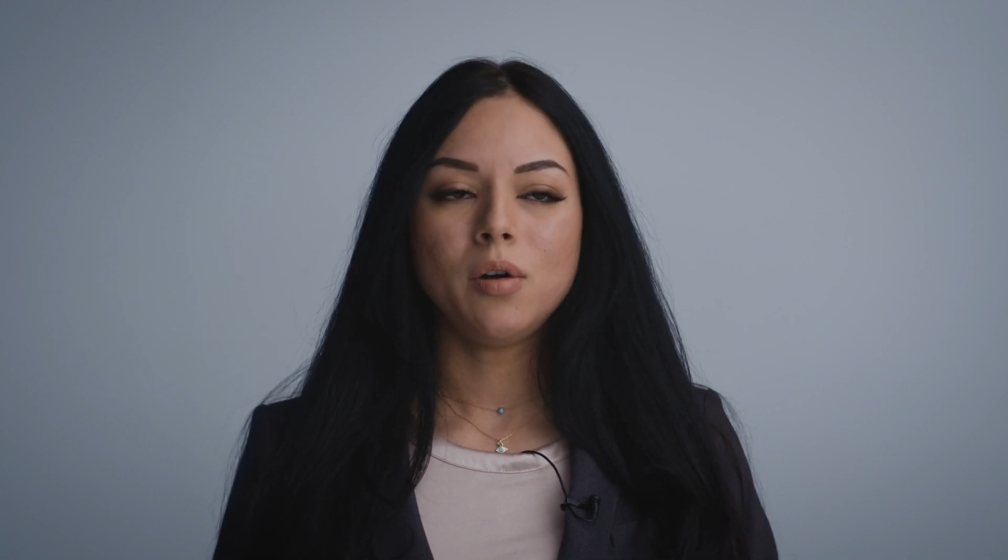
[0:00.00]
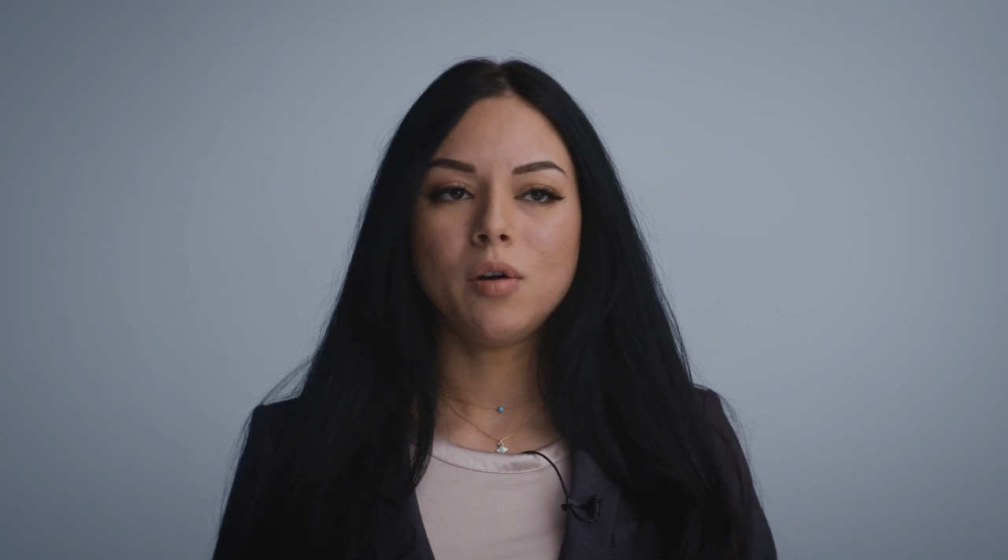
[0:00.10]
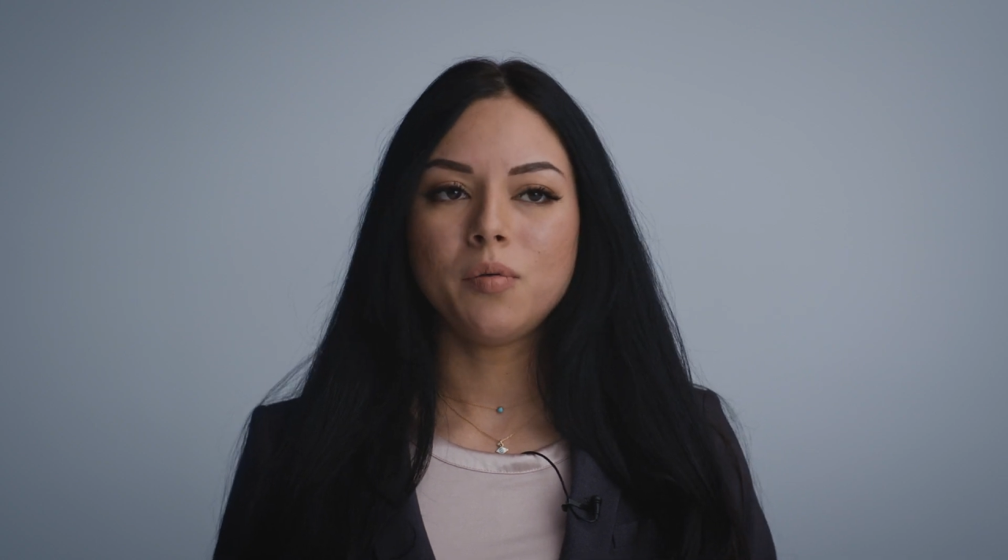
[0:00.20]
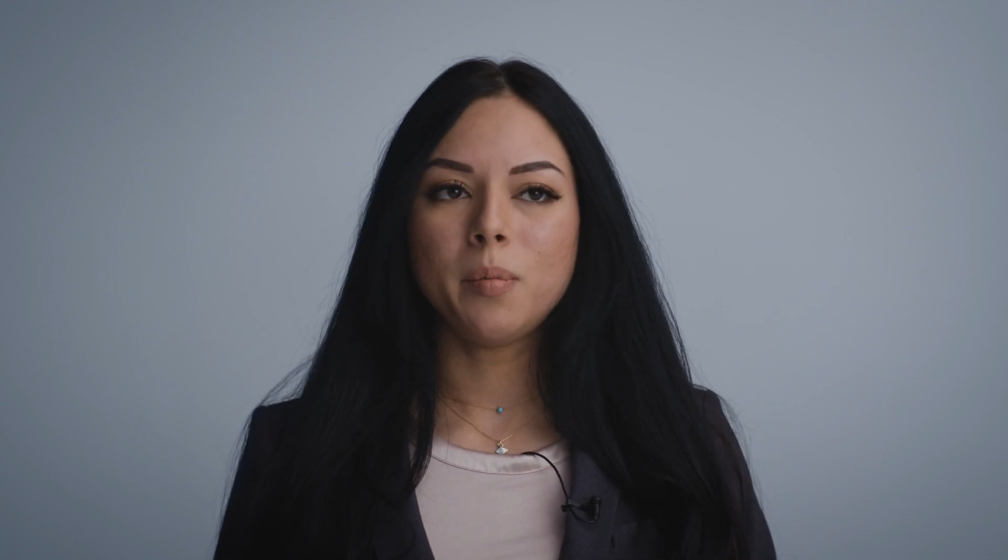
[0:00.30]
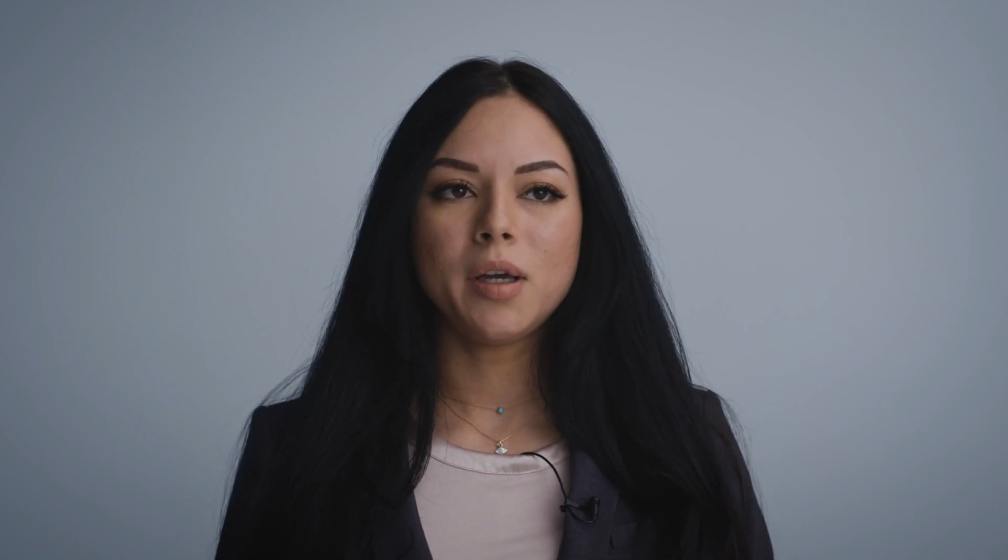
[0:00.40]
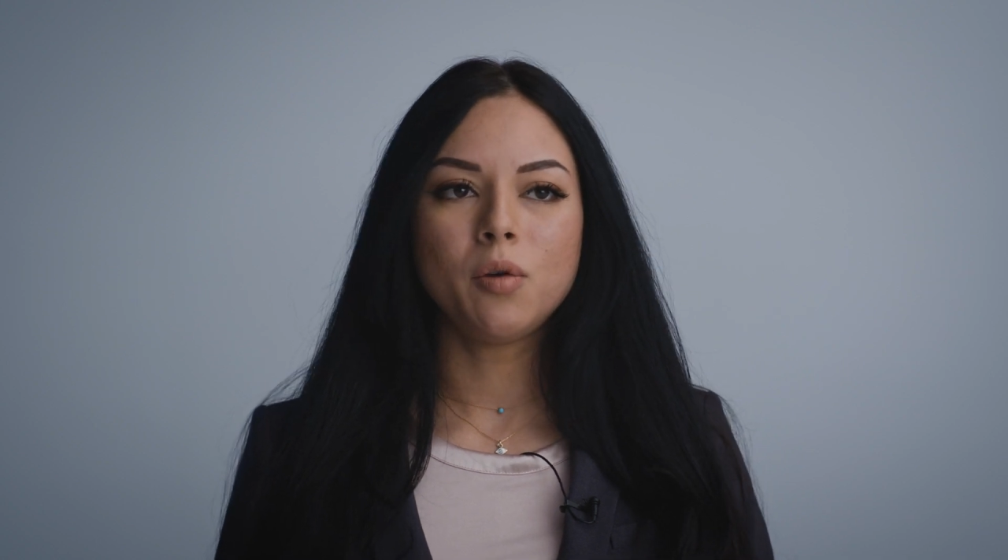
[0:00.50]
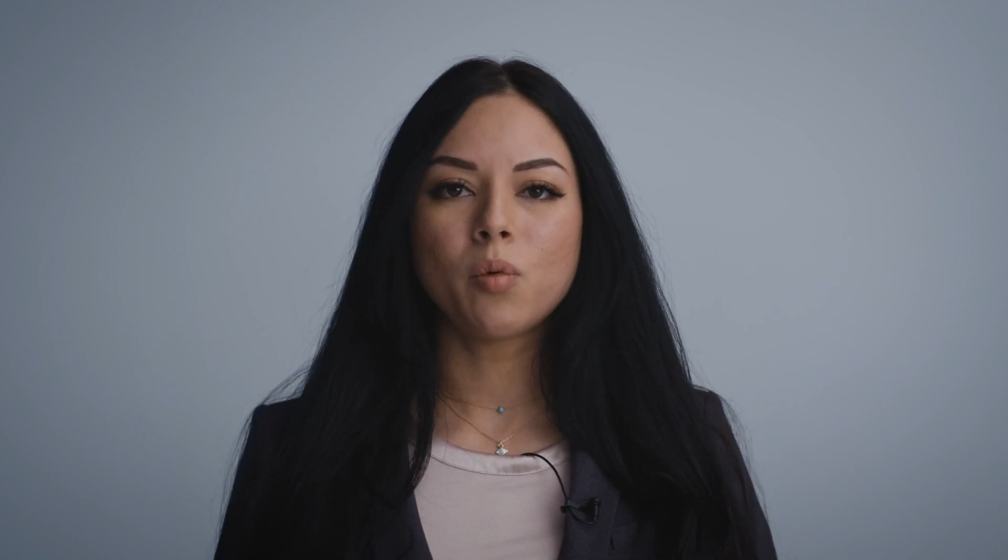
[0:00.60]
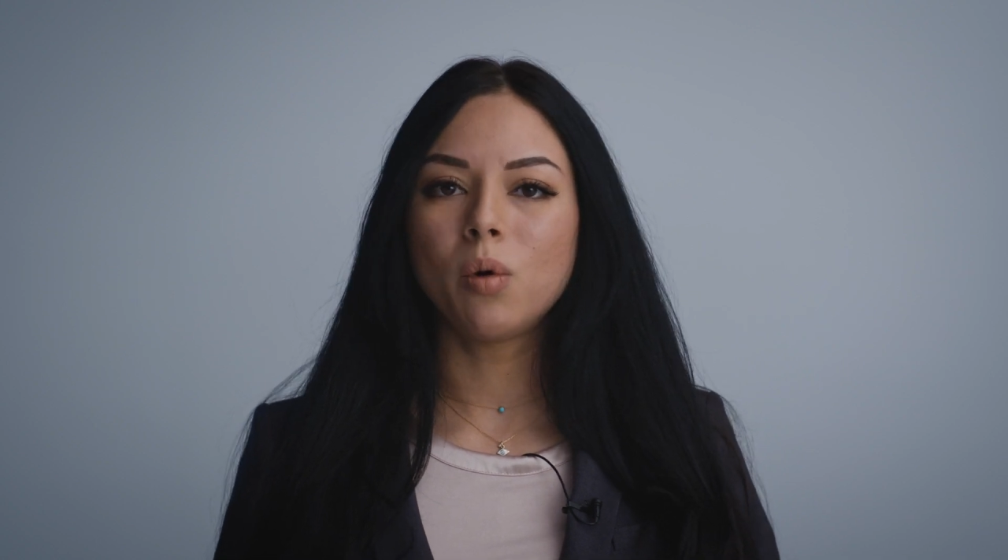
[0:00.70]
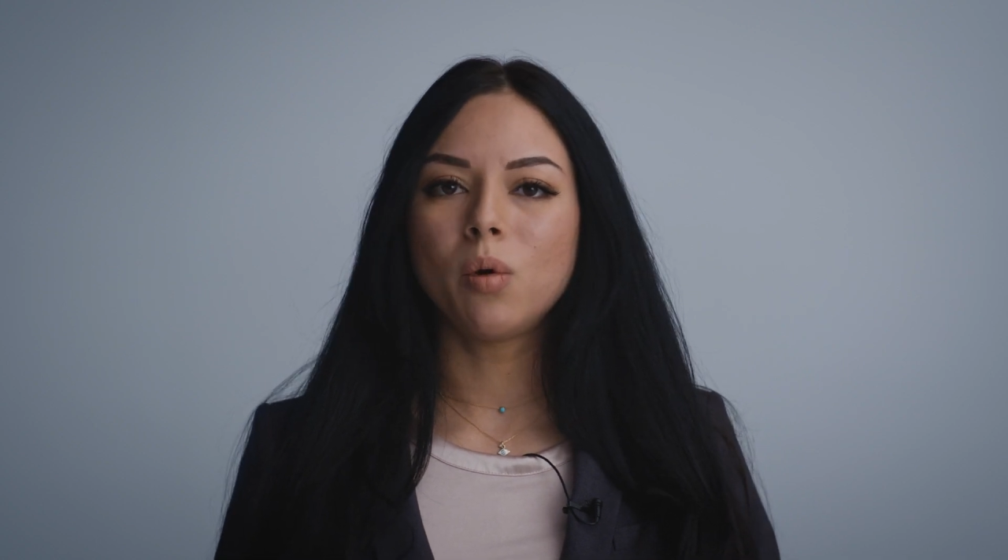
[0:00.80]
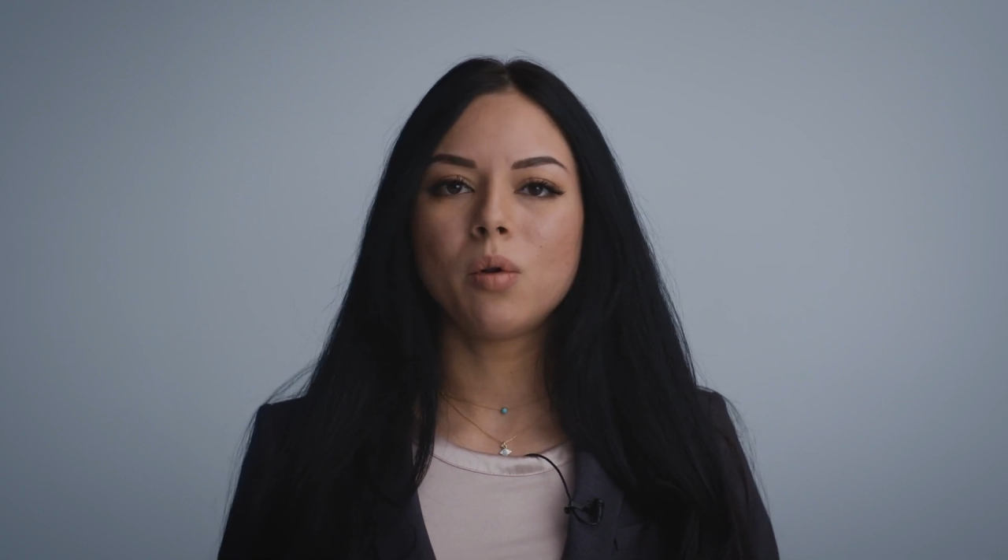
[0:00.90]
of my
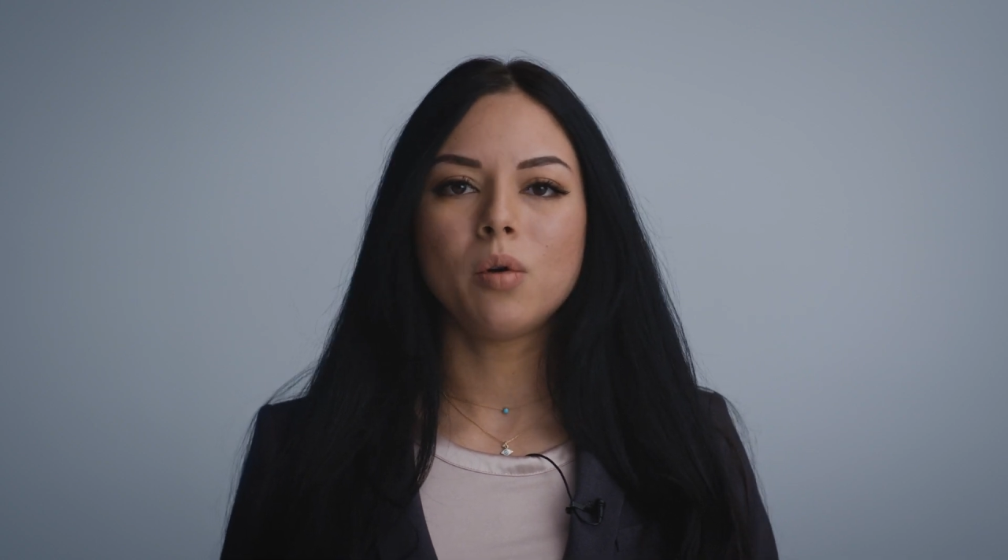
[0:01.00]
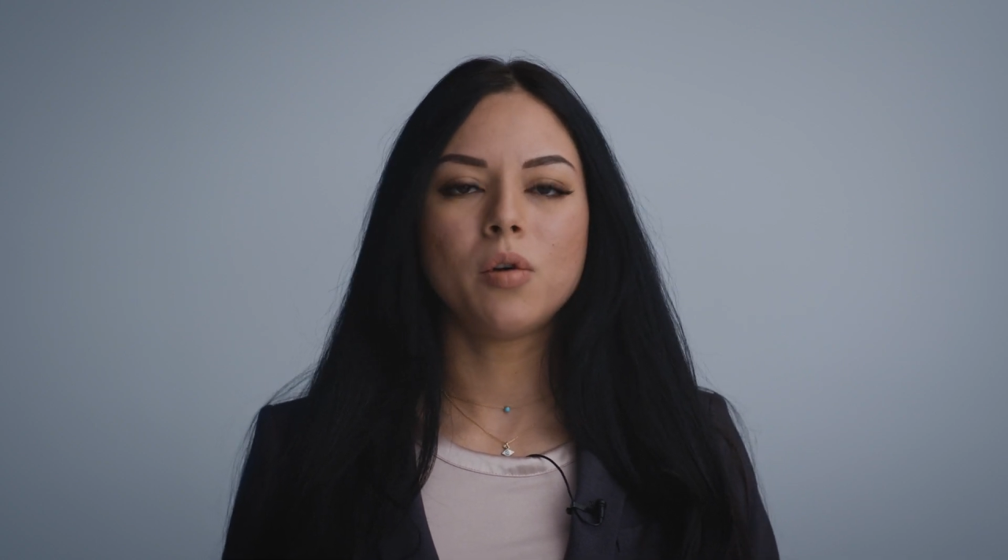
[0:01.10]
role,